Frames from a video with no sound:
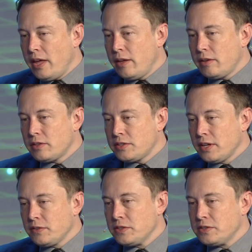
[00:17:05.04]
a
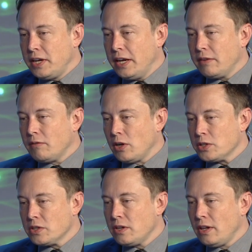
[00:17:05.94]
self-sustaining
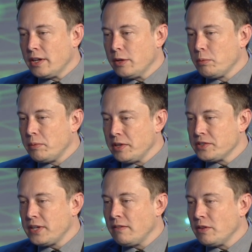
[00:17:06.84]
Martian colony would be
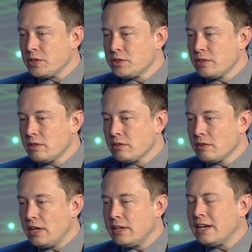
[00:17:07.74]
established?
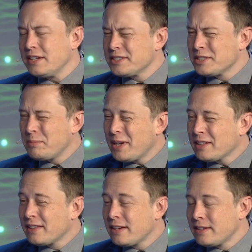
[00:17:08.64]
And I
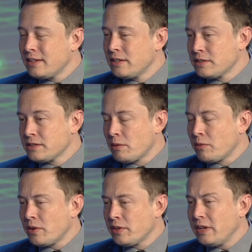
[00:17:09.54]
suspect that is
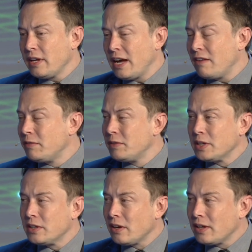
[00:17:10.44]
somewhere on the
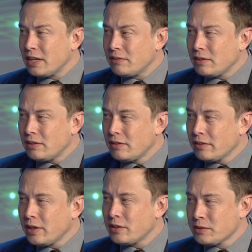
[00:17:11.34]
$500,000 level.
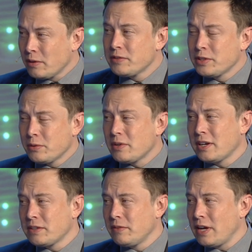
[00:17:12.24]
You know, so obviously we'd
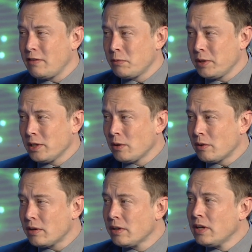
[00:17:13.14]
like to have it be
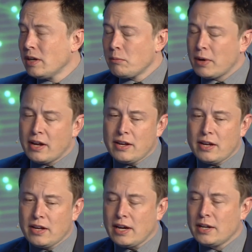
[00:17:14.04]
lower. But
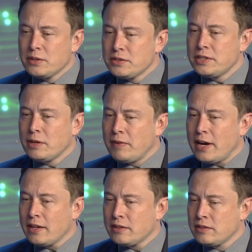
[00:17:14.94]
I do see a
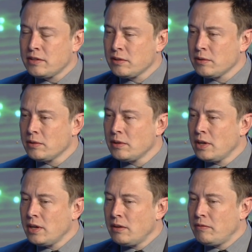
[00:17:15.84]
path to
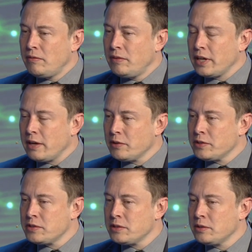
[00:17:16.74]
being
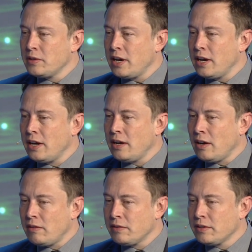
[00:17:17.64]
able to
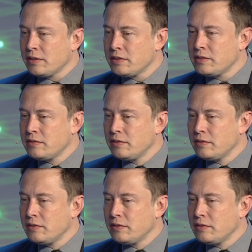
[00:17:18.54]
offer